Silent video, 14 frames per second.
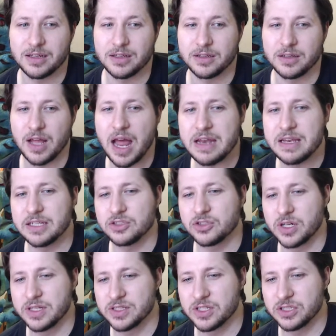ending
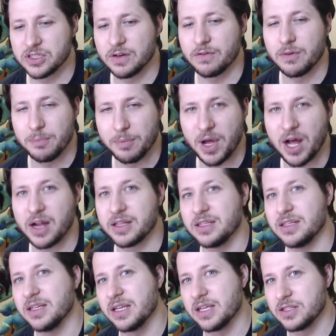transition from body
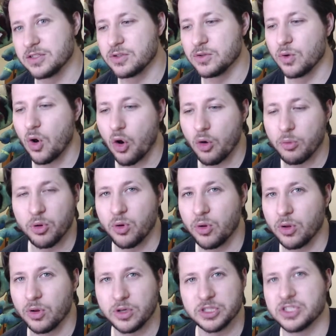into opal,
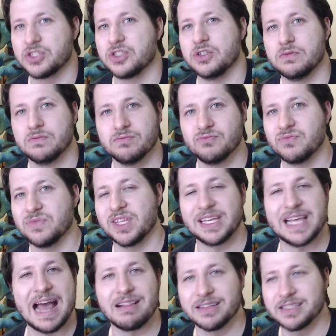or just the
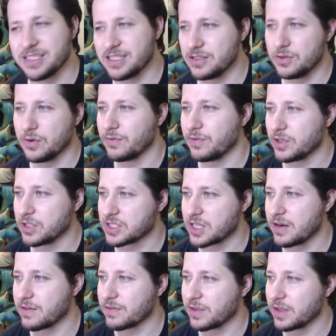galaxy universe kind
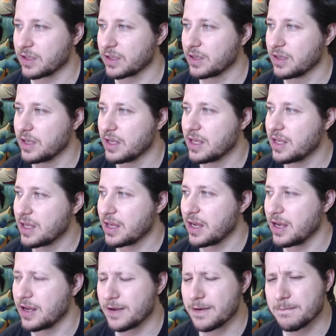of thing.
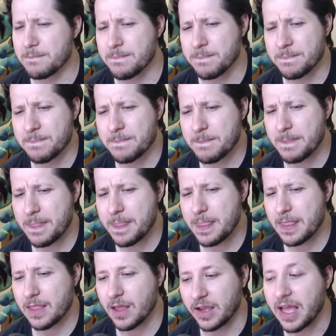Um,
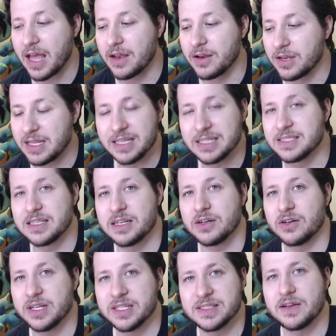Again, is there
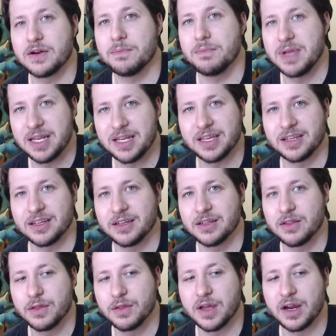meaning
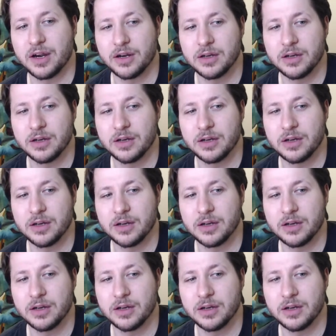there?